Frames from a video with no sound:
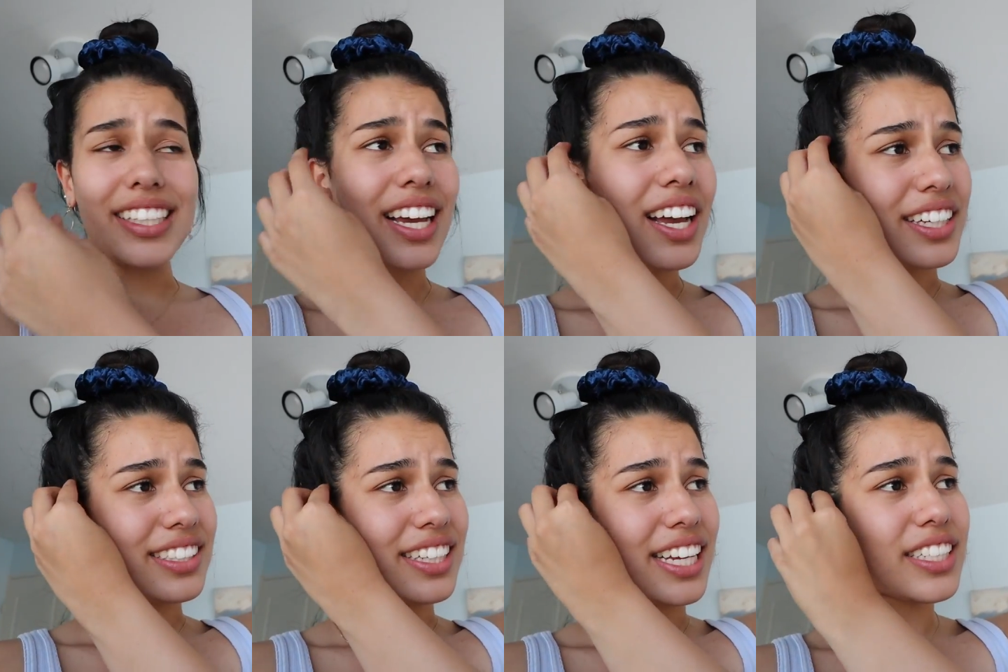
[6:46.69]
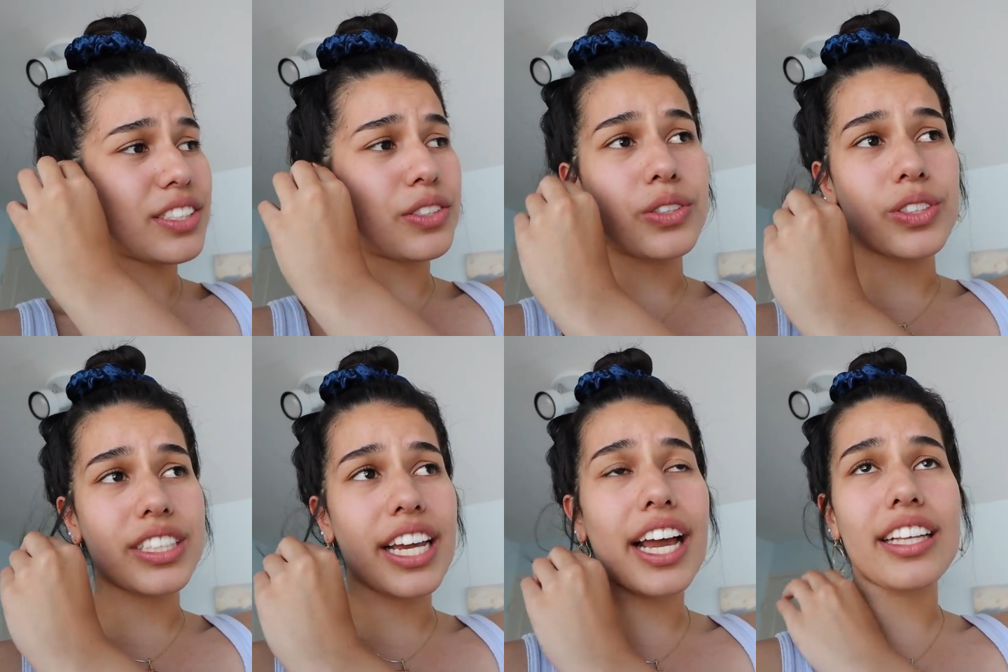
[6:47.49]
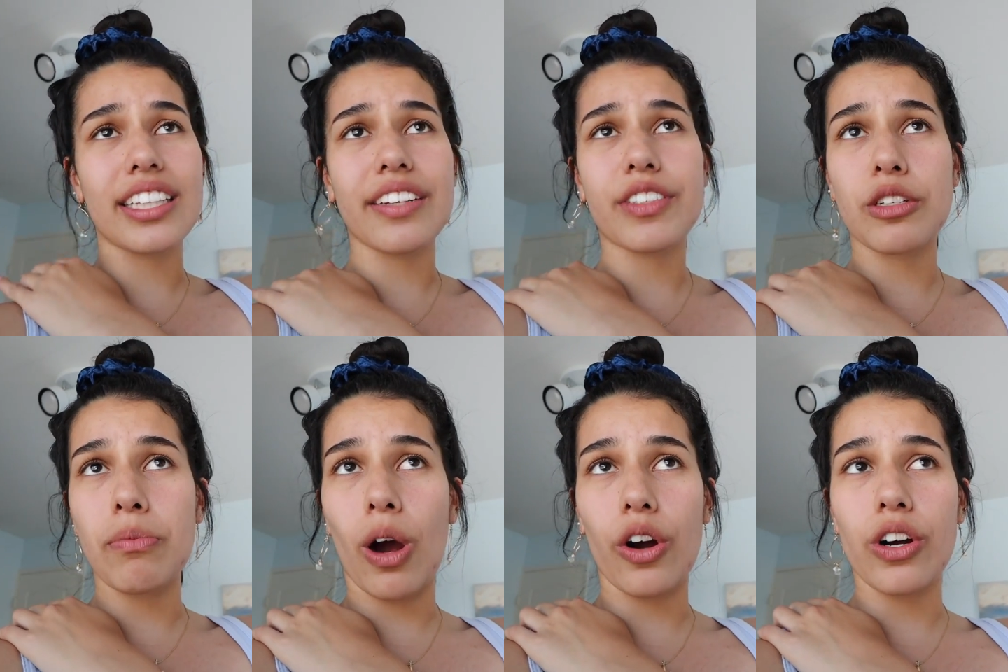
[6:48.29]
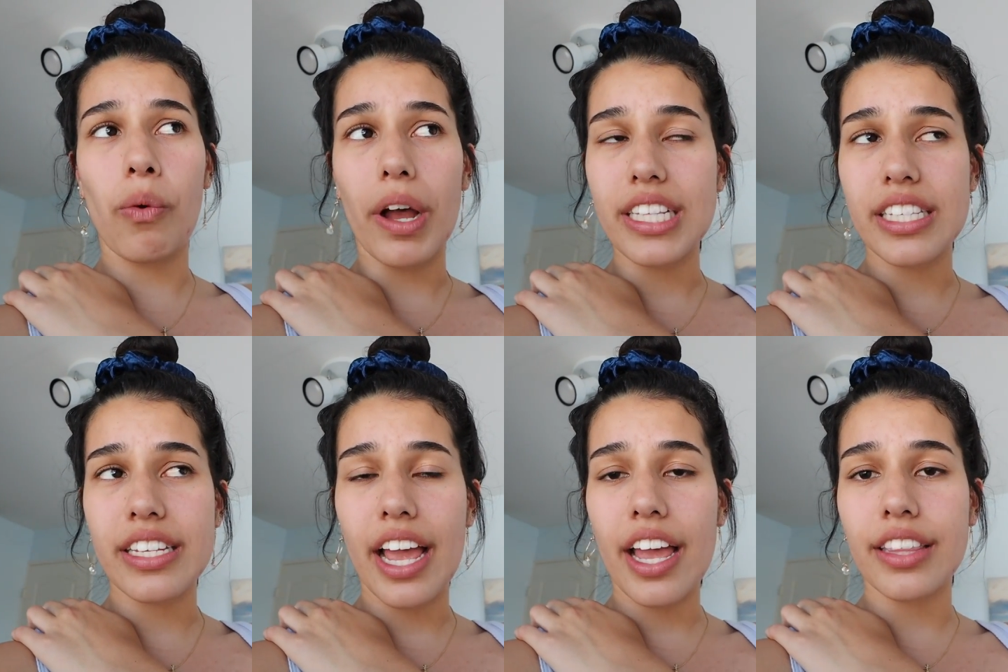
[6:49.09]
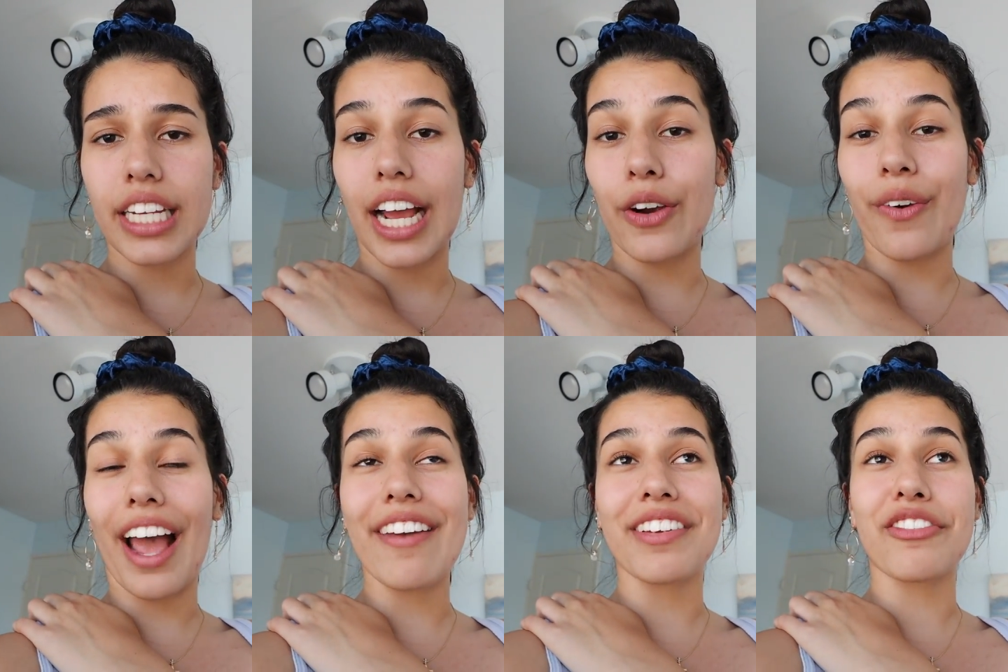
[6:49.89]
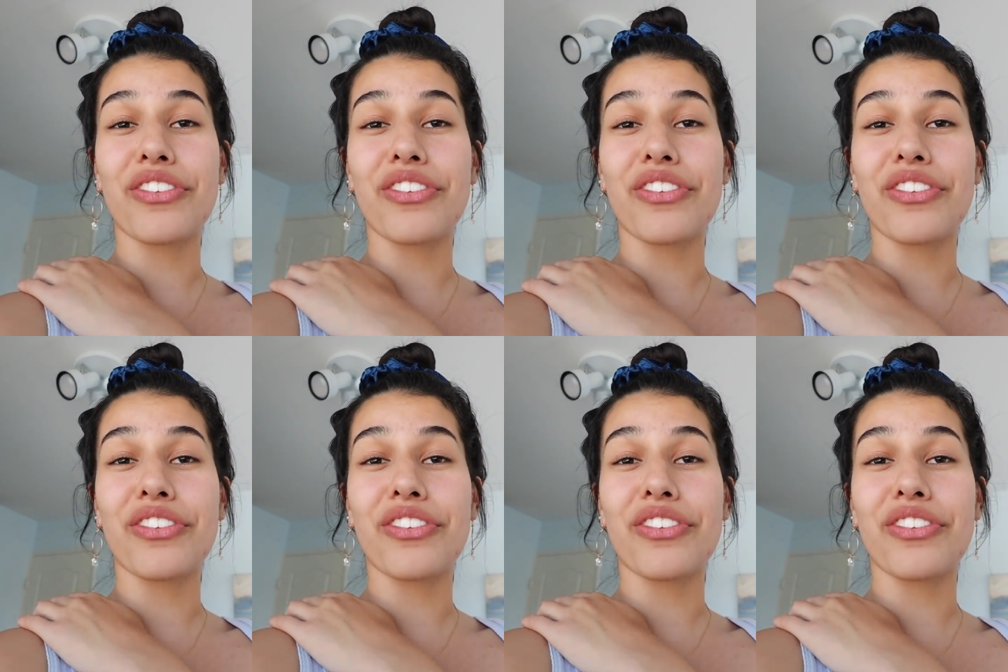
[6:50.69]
Yeah, today's Tuesday. I leave tomorrow, Wednesday, and then I arrive in